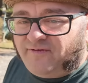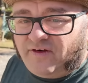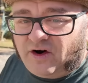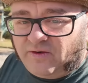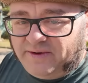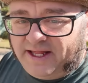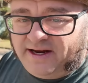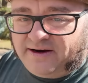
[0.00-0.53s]
of fun
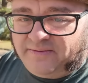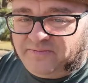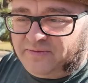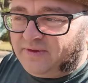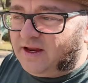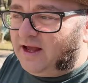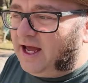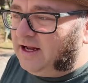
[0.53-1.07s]
over there.
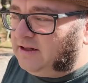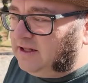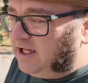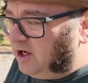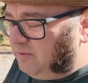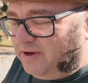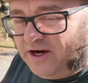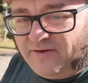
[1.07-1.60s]
Had a
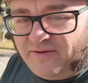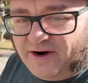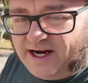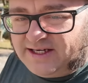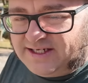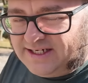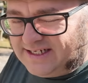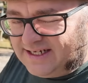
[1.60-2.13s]
little bit of
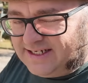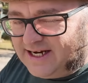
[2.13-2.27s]
rest, just a